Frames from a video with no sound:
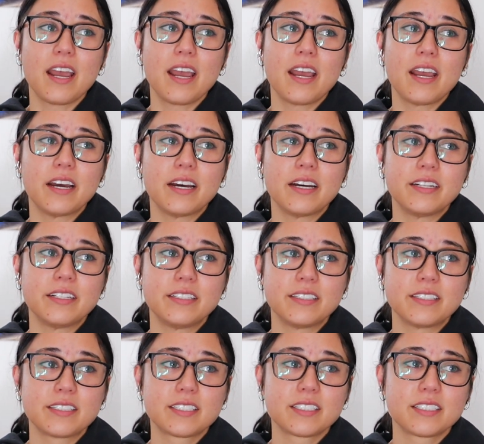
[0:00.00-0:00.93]

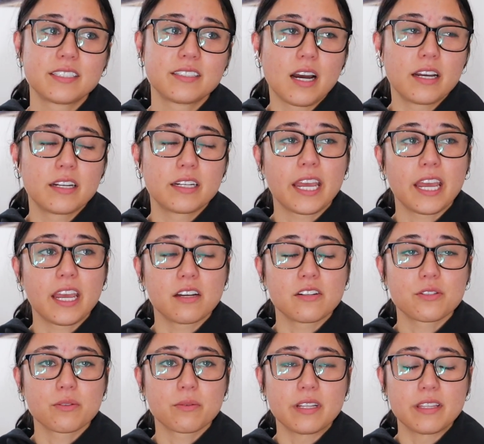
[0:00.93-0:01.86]
and I
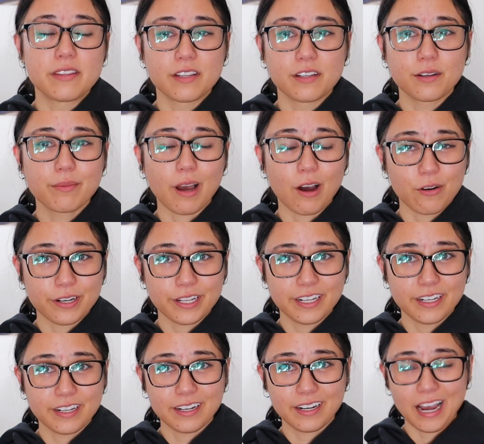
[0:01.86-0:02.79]
can't do anything about
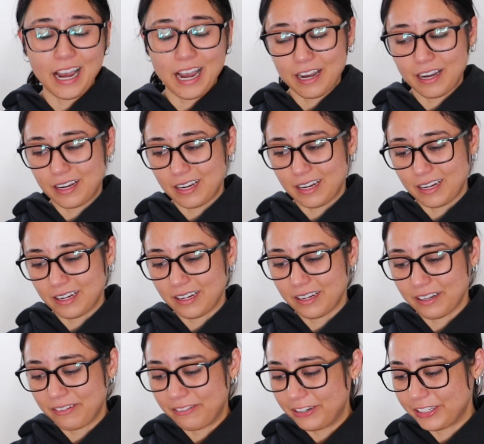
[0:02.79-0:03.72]
it.
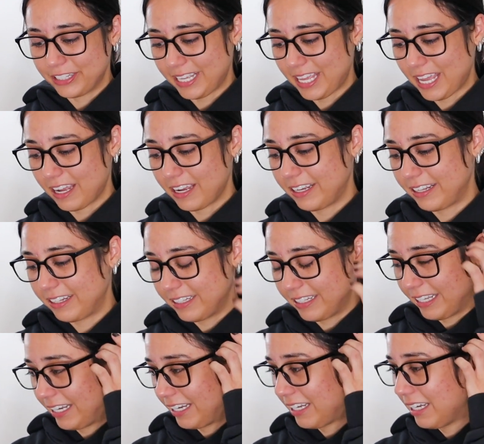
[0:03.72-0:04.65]
I really can't.
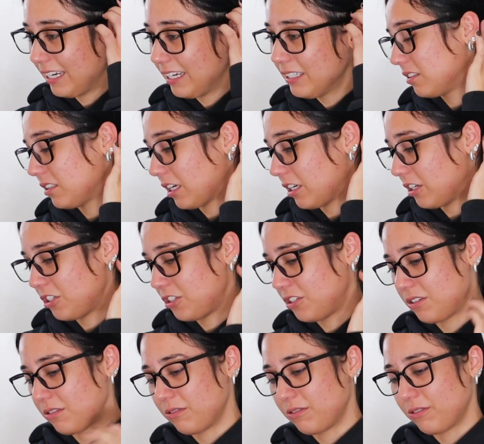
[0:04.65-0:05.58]
Like, I
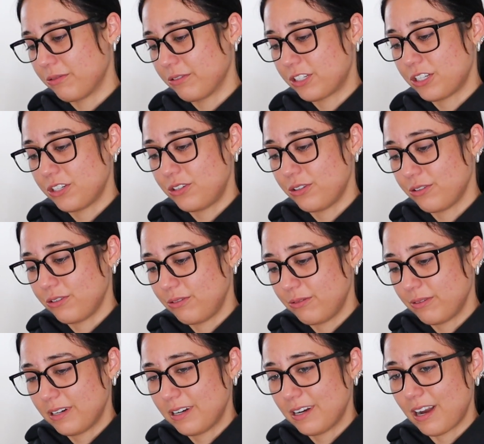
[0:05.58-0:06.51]
just don't know what to
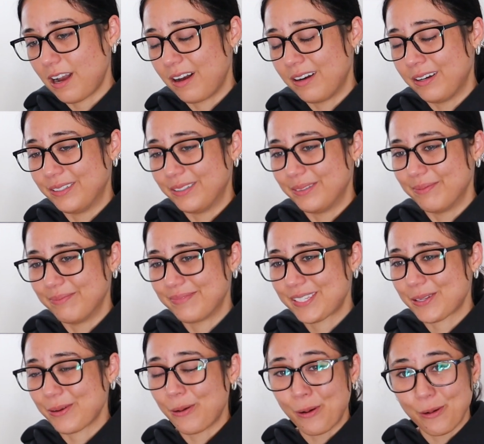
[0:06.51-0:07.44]
do.
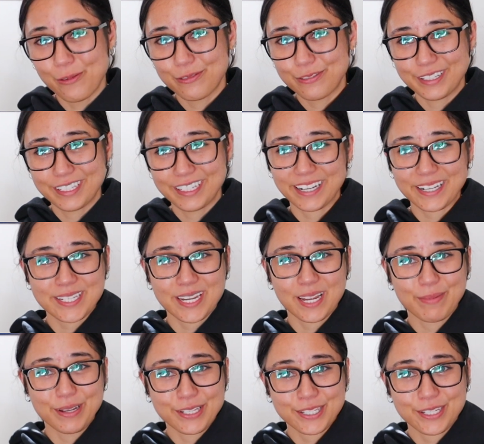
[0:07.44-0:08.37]
So hopefully next
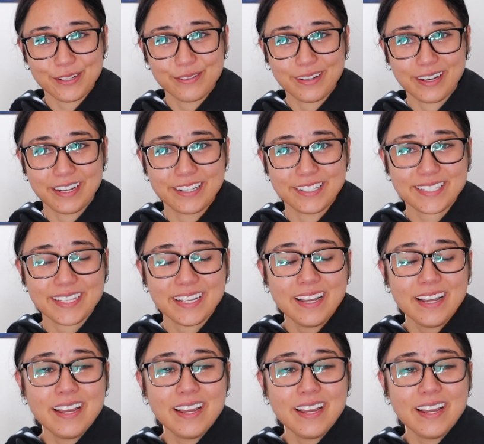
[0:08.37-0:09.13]
time I see you guys,